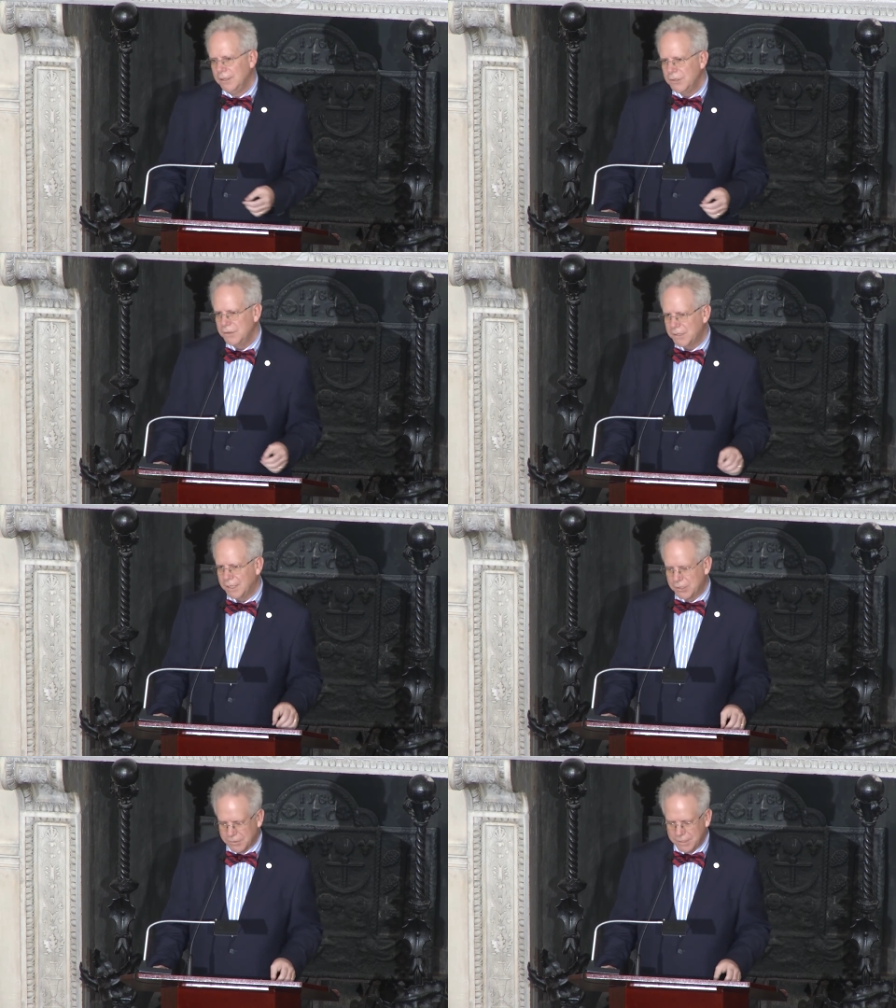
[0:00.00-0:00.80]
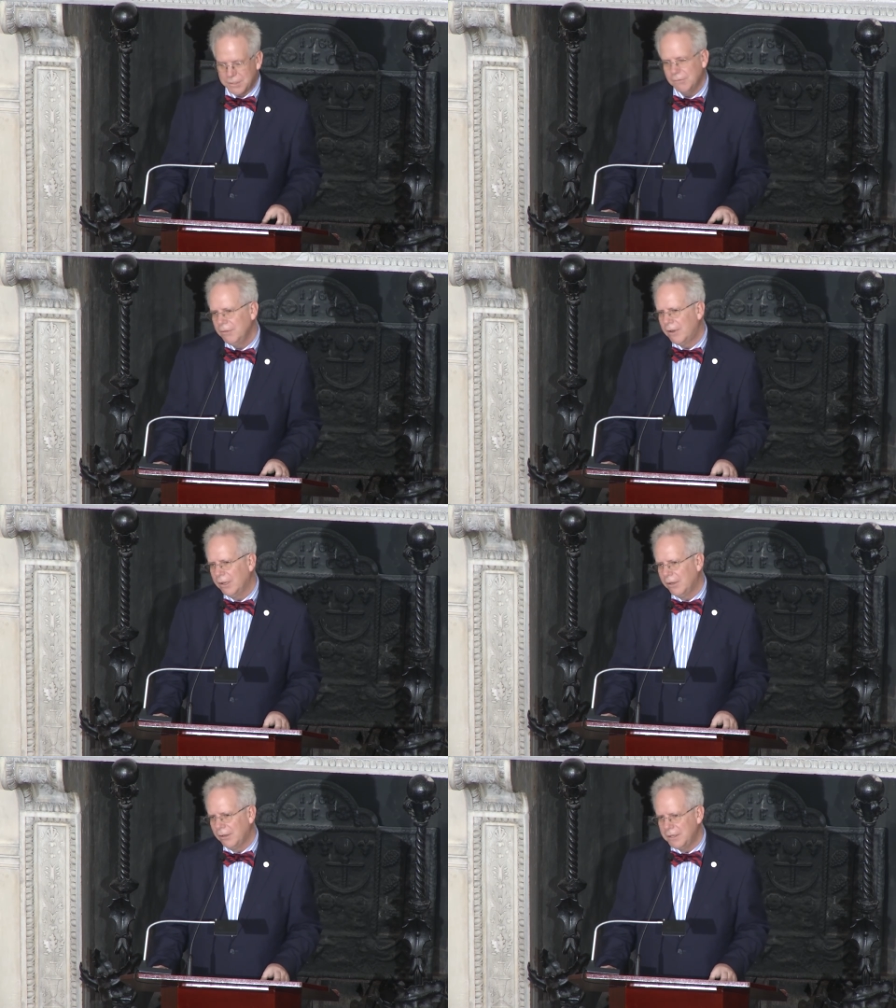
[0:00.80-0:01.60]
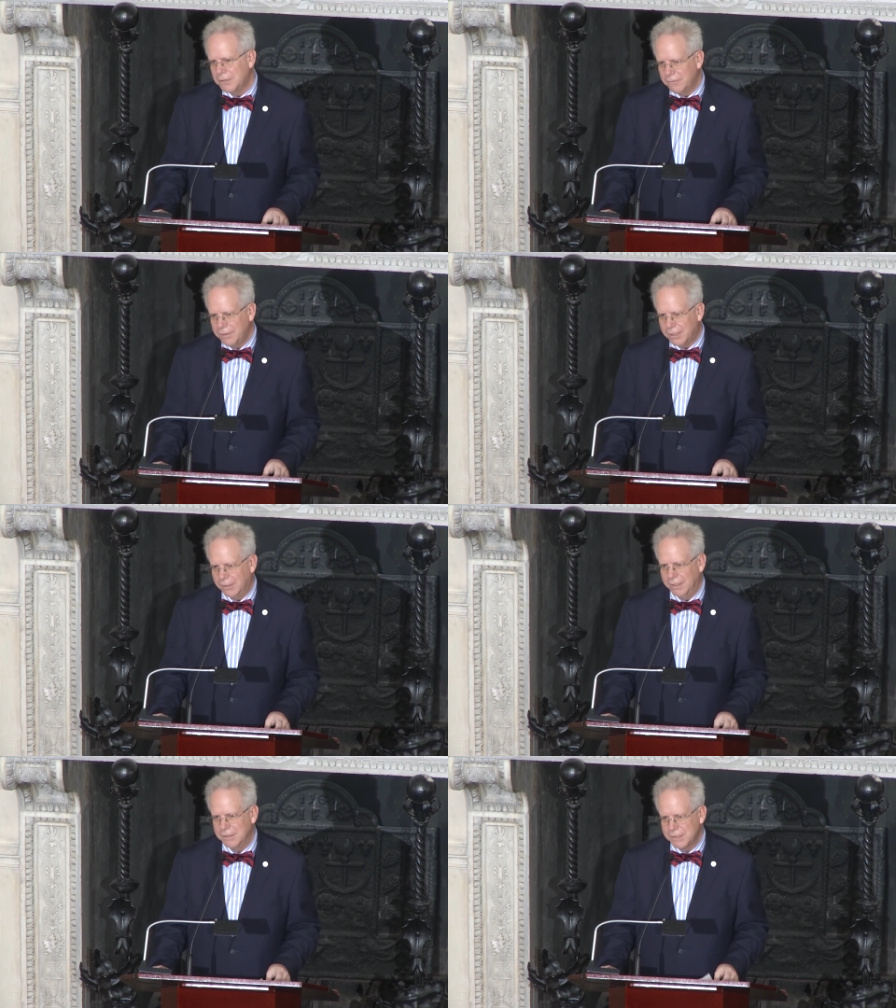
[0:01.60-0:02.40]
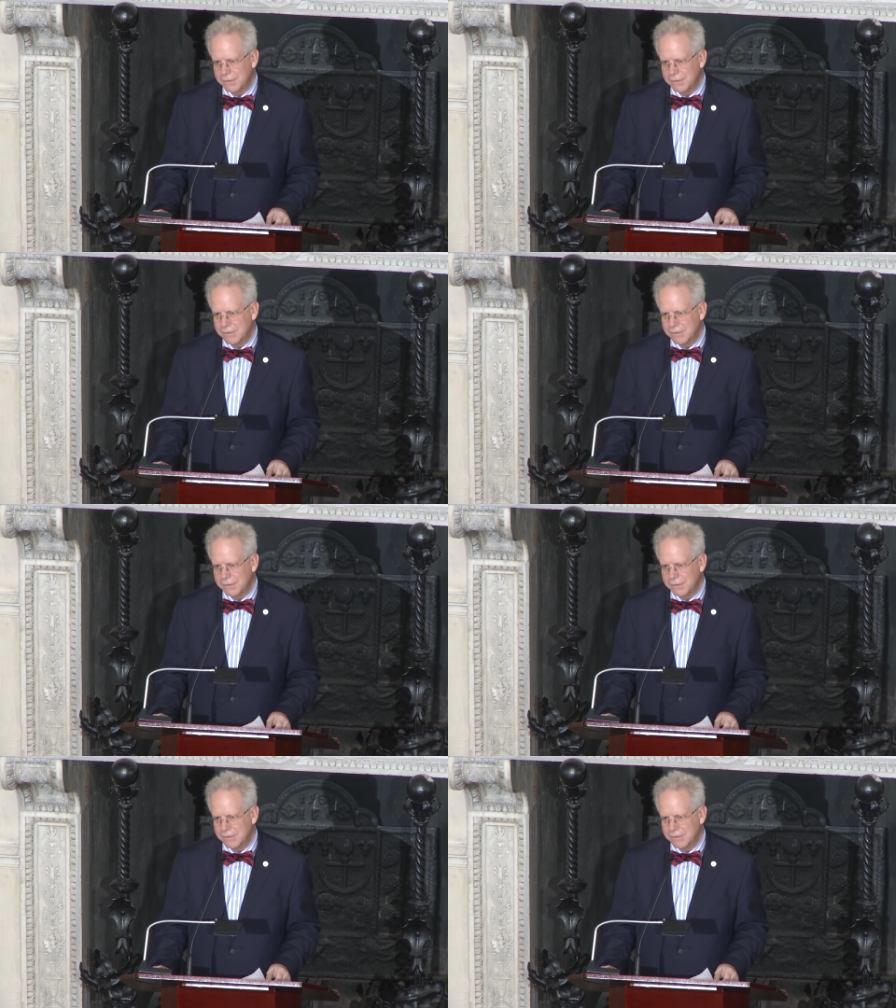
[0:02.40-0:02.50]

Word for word: 2 centuries with very little interference